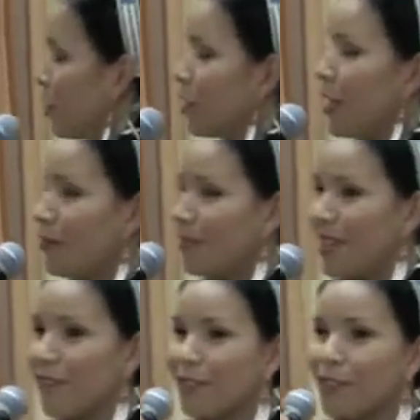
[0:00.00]

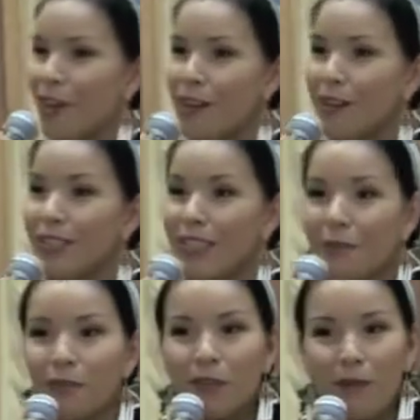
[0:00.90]
Push-ups of a song to
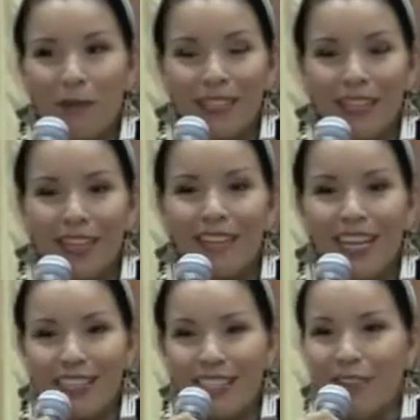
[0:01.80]
demonstrate my style of
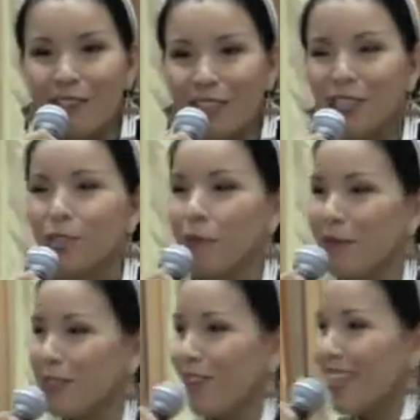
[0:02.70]
dancing, which is the
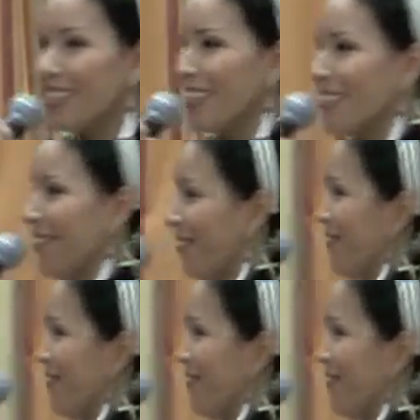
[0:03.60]
women's fancy.